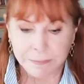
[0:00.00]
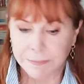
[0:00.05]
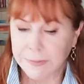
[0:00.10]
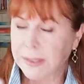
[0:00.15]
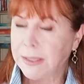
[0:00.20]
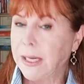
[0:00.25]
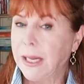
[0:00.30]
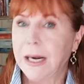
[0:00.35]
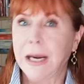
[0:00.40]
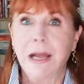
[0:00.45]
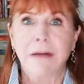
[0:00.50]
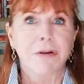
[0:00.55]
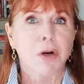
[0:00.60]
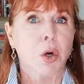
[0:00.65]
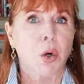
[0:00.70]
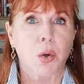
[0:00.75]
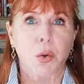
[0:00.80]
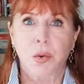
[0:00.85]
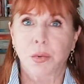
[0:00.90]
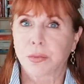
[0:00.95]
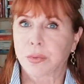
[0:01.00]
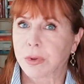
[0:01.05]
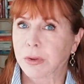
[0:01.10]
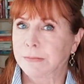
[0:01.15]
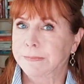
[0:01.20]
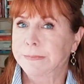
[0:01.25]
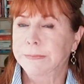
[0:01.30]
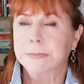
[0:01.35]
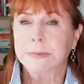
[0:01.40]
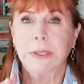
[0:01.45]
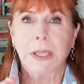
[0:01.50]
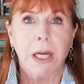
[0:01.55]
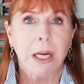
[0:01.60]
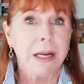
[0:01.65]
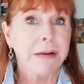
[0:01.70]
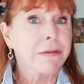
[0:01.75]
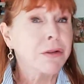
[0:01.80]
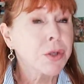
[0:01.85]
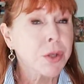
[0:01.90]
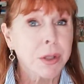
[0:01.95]
got to have a cold room, got to
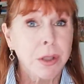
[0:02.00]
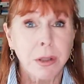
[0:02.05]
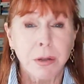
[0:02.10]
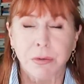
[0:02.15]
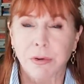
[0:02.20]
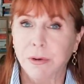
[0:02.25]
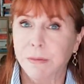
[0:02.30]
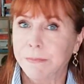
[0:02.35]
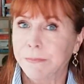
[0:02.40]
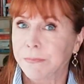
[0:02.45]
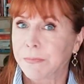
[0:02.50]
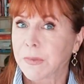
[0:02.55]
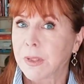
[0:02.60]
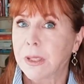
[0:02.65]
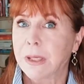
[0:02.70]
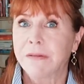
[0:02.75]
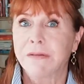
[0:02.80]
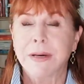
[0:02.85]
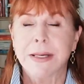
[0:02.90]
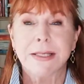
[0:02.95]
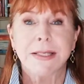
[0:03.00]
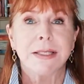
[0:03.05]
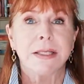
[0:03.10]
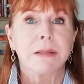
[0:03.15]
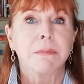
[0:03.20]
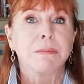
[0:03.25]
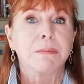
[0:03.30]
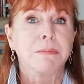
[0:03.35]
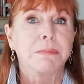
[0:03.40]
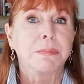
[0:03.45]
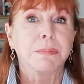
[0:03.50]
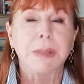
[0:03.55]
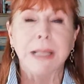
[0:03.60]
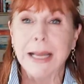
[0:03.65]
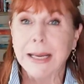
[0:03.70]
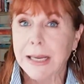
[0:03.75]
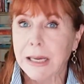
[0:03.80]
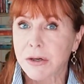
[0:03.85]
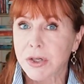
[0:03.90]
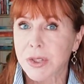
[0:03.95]
have a dark room. Invest in
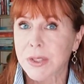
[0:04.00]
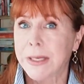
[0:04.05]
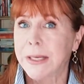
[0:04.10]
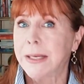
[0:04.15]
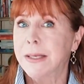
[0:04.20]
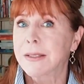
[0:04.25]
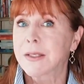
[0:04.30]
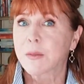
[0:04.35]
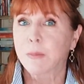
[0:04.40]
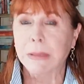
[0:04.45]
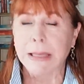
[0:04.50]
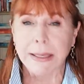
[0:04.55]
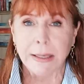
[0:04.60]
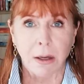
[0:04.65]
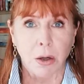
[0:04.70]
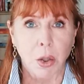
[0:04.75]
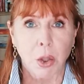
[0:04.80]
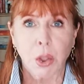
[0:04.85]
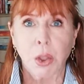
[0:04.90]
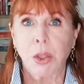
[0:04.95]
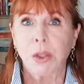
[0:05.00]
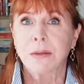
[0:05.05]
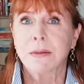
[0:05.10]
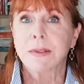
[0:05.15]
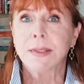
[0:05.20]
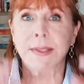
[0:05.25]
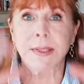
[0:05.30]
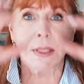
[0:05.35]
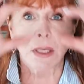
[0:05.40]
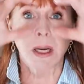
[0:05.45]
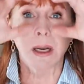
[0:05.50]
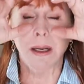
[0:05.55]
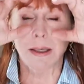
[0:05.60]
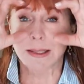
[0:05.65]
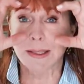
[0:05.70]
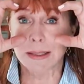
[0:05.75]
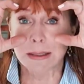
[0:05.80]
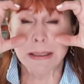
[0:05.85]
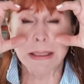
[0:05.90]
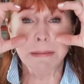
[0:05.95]
blackout shades, blackout curtains,
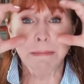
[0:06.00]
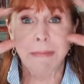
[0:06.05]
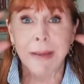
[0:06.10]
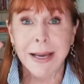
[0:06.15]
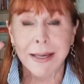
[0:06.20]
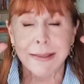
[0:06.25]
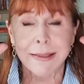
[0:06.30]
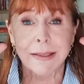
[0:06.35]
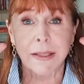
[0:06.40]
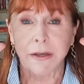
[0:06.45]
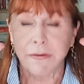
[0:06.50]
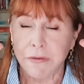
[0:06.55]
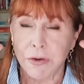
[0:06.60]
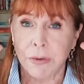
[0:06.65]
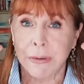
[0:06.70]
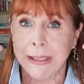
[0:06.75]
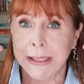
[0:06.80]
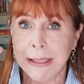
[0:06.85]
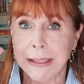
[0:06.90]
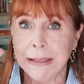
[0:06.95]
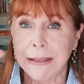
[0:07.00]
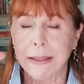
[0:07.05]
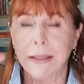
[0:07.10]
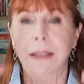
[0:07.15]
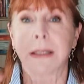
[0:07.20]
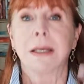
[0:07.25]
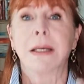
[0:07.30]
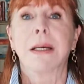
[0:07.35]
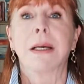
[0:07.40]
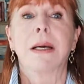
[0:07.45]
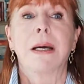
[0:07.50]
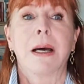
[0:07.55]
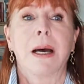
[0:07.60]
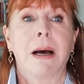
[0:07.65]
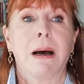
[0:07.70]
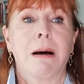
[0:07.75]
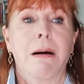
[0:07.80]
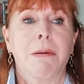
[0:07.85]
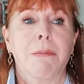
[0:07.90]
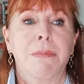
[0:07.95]
sleep mask if you need it.
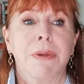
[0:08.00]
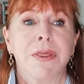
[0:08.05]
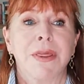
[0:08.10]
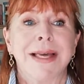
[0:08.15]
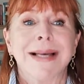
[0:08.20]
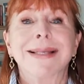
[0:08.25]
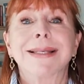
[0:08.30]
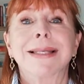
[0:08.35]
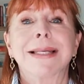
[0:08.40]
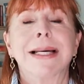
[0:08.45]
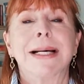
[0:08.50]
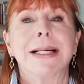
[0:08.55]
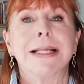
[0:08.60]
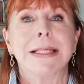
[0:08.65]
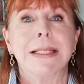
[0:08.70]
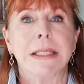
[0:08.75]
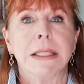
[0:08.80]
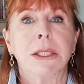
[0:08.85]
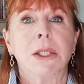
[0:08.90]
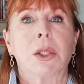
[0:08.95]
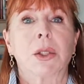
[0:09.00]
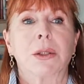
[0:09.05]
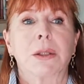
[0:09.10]
Um, but that's the ideal